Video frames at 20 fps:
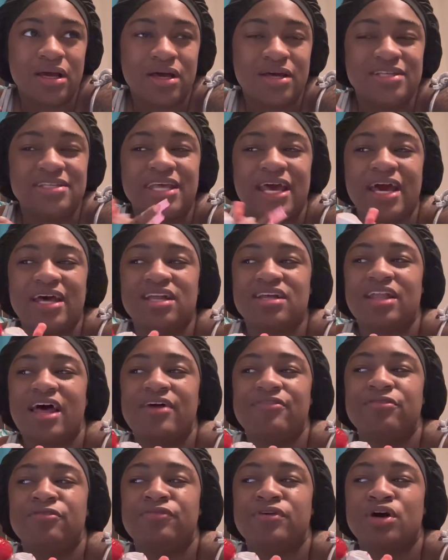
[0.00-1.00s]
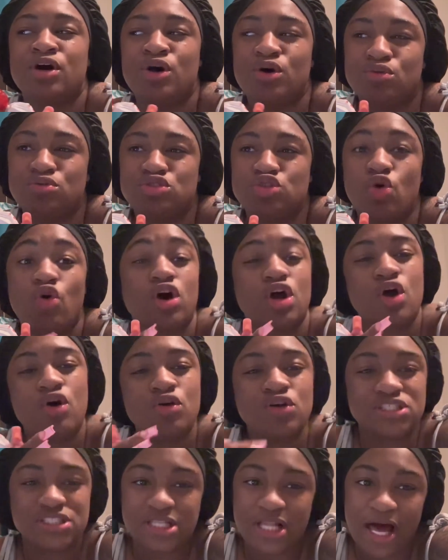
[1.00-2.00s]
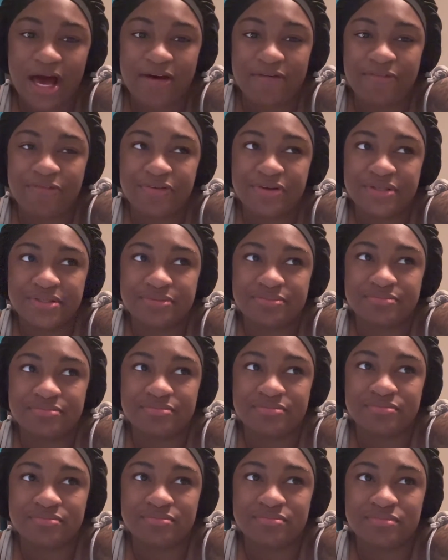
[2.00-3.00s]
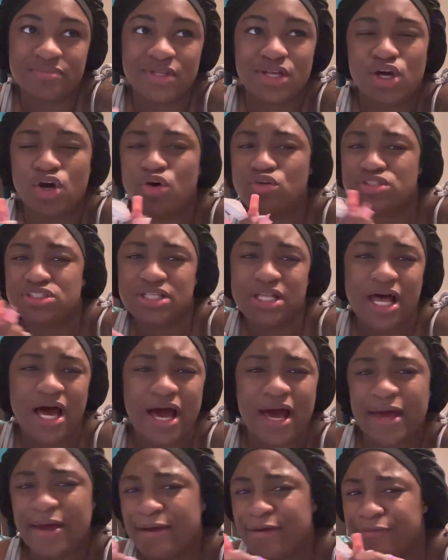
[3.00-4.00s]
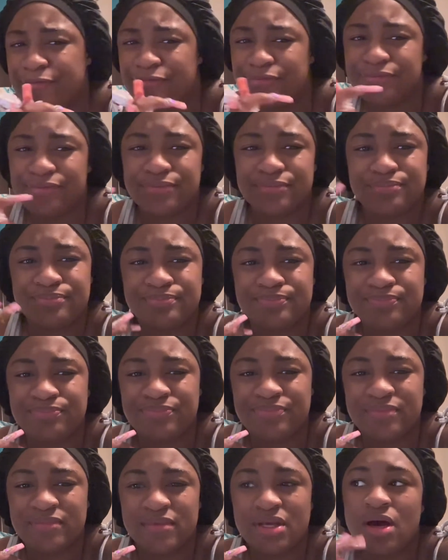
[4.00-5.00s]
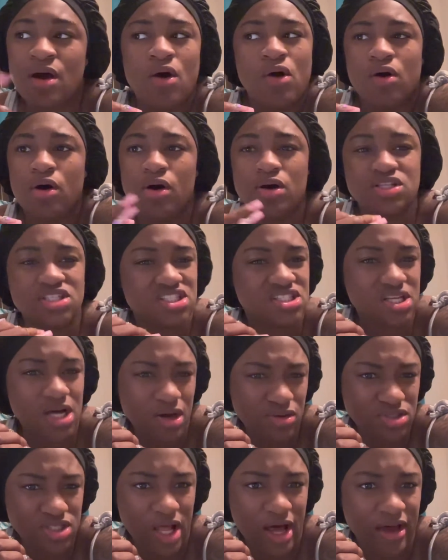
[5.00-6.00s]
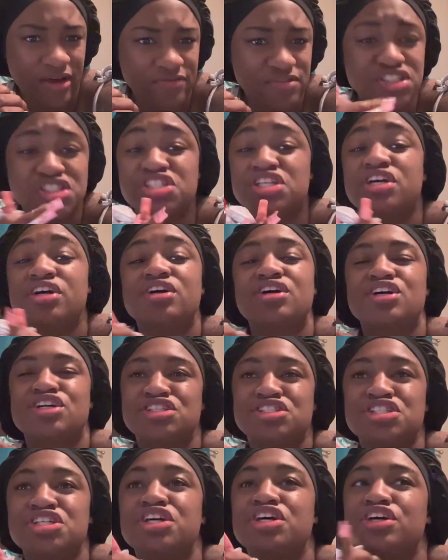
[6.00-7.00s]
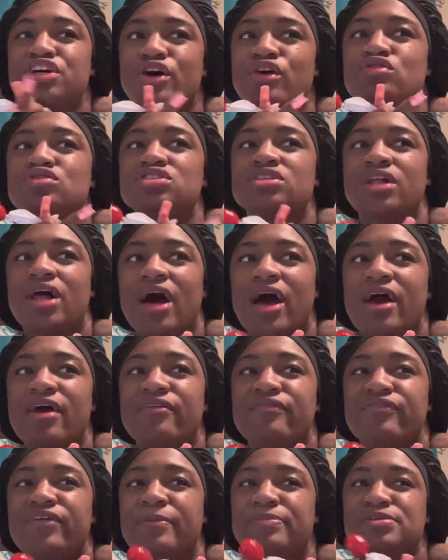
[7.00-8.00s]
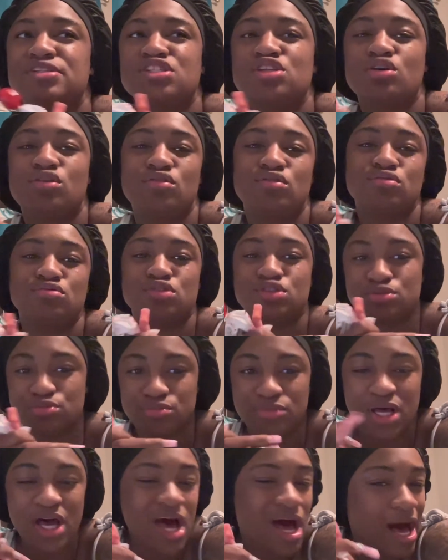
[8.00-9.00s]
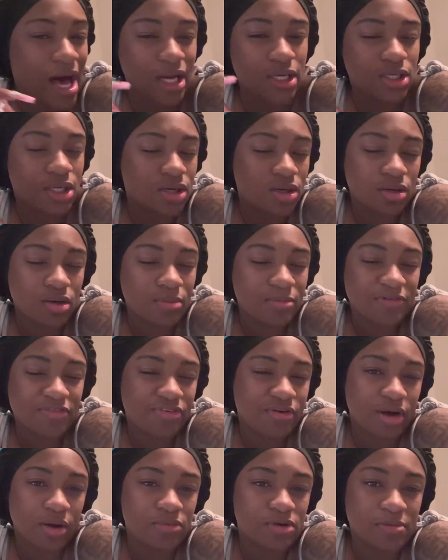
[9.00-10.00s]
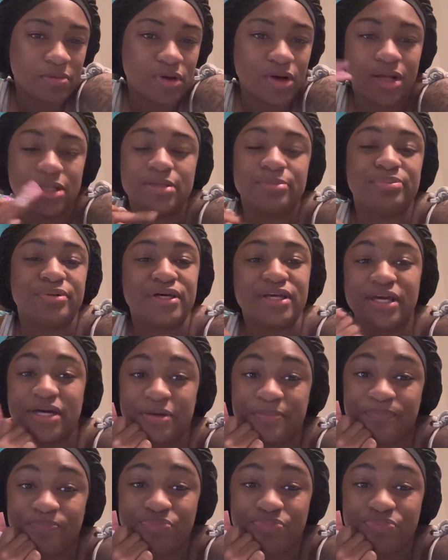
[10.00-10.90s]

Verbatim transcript: day in the life of a coach or coach life, coach life, or just coach life, cheer, cheer coach life episode two. I don't know. I'm gonna figure out what I'm gonna call it, but yeah.